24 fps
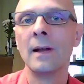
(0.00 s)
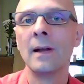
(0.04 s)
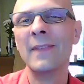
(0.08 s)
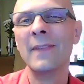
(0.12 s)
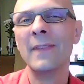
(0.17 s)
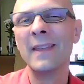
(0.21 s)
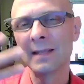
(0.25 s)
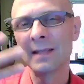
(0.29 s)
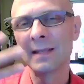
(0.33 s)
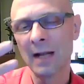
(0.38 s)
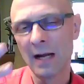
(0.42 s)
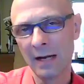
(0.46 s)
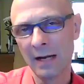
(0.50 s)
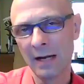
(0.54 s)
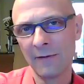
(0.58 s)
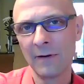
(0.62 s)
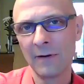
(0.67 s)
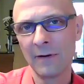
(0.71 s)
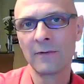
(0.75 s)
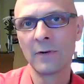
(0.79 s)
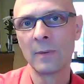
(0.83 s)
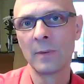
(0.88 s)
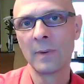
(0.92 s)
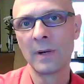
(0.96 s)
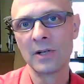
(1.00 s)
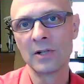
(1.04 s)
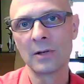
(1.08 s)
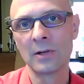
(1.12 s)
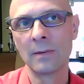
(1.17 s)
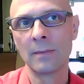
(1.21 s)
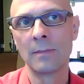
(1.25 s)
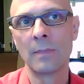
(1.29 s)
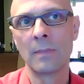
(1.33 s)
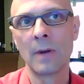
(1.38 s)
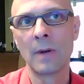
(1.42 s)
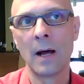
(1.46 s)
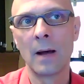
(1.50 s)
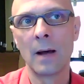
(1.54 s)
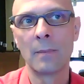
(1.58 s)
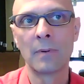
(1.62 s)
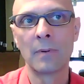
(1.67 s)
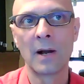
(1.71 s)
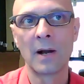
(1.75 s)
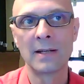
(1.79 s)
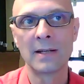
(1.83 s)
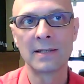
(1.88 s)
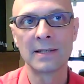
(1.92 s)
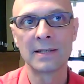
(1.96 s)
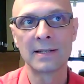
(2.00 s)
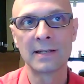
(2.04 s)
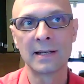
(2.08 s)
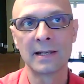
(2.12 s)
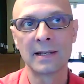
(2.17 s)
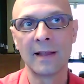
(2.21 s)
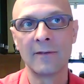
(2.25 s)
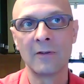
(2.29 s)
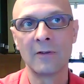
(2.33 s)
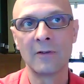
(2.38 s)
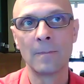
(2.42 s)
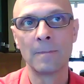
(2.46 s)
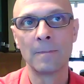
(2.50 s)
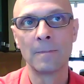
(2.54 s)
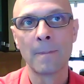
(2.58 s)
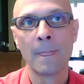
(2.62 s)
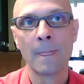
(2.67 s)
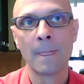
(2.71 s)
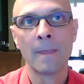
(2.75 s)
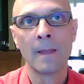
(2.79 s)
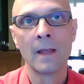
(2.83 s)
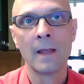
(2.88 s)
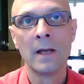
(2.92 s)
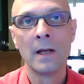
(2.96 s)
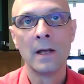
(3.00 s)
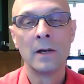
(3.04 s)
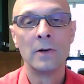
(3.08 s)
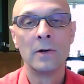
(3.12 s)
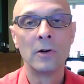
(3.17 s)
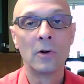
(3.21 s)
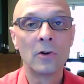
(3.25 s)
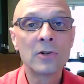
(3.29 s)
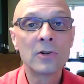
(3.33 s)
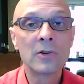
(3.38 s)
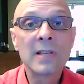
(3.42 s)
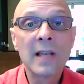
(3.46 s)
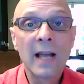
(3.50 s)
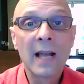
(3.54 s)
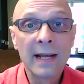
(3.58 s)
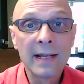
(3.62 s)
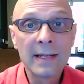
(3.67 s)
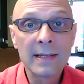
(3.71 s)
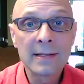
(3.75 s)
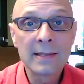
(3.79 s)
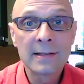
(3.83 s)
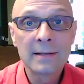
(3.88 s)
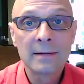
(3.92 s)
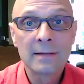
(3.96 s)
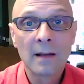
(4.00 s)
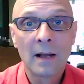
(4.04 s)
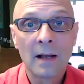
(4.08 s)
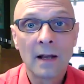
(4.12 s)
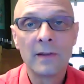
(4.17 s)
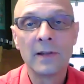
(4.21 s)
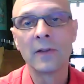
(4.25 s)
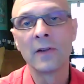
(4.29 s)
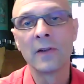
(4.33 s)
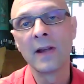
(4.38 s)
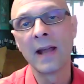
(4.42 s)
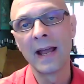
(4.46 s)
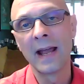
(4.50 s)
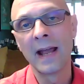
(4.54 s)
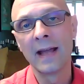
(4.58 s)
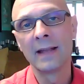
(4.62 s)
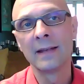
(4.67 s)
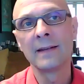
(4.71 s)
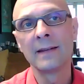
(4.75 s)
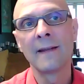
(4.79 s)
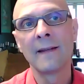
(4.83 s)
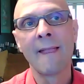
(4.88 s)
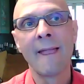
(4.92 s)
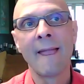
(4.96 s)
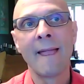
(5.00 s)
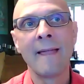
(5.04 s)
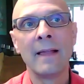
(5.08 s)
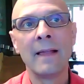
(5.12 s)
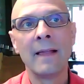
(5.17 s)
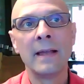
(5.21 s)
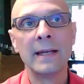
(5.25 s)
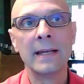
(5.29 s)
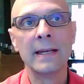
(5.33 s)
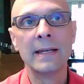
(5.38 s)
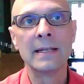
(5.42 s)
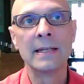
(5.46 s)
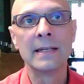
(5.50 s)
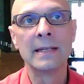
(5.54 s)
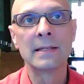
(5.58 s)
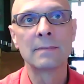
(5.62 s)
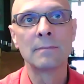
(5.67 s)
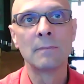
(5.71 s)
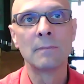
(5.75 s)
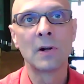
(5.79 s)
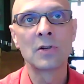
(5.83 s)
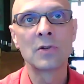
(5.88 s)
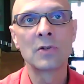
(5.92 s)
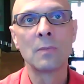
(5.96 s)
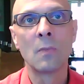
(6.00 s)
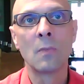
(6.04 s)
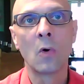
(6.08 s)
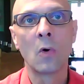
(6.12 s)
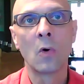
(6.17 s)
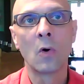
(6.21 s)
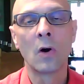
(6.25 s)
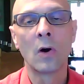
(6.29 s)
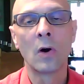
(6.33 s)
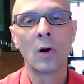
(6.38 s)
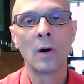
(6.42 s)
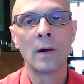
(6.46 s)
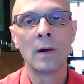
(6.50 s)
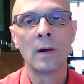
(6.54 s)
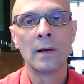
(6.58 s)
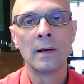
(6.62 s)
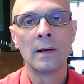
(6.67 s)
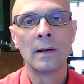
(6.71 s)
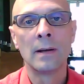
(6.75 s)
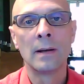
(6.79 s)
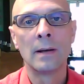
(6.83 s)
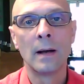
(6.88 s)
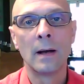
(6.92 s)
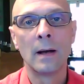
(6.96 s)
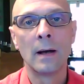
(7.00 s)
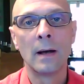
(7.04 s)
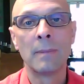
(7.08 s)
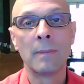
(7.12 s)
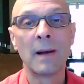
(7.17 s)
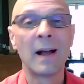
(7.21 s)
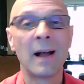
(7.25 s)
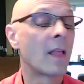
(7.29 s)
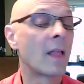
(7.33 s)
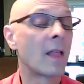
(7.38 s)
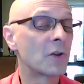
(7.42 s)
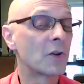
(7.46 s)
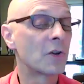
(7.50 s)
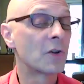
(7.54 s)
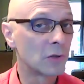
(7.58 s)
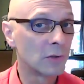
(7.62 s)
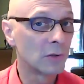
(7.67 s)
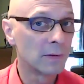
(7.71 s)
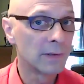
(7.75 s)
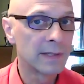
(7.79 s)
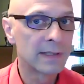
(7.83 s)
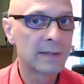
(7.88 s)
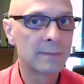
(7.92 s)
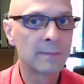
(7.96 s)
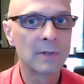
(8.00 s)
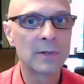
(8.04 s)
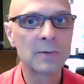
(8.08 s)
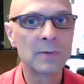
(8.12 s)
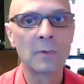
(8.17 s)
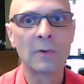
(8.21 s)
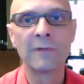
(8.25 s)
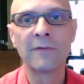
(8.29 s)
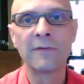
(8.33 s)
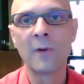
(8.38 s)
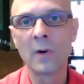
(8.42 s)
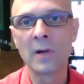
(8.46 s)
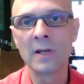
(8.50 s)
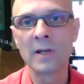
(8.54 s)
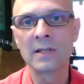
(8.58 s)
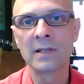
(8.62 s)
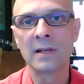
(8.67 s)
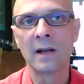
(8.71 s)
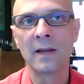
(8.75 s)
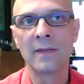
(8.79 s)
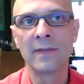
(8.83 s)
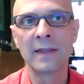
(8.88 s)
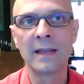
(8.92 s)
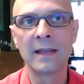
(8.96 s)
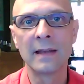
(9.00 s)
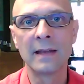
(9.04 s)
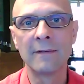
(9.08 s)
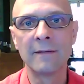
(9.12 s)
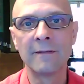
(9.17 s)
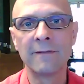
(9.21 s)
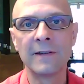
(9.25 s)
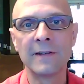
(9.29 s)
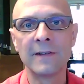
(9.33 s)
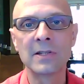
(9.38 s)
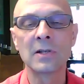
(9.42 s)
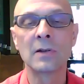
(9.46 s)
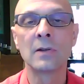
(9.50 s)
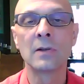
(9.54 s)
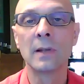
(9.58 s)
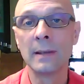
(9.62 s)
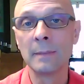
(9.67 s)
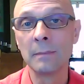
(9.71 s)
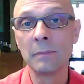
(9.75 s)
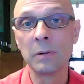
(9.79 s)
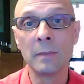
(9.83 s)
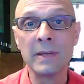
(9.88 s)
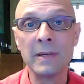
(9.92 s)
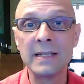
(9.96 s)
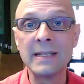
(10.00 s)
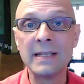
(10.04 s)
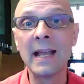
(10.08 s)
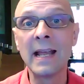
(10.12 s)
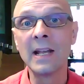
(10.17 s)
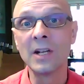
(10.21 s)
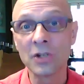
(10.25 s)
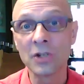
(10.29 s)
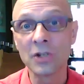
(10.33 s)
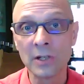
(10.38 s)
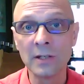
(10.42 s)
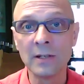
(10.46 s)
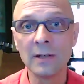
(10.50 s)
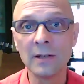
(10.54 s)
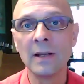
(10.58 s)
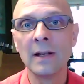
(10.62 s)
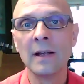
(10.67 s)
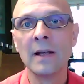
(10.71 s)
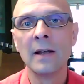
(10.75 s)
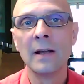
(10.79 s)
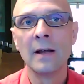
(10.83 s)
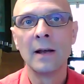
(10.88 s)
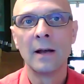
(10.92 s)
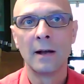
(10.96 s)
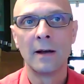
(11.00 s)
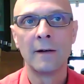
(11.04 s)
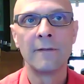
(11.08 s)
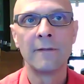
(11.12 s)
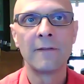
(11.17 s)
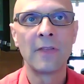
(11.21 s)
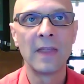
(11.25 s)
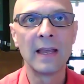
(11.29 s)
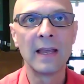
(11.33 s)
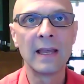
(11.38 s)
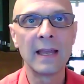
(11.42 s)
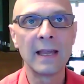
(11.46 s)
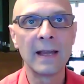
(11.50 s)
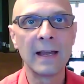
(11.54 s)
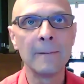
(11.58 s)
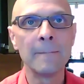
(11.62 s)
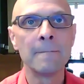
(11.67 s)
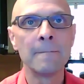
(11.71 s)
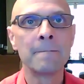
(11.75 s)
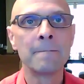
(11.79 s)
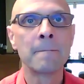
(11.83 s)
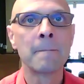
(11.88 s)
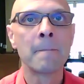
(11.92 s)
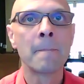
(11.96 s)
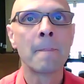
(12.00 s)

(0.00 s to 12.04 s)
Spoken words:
this kind of information processing level. Neuroscience, on the other hand, is much more biological. It's much more focused on the physical implementation of thinking,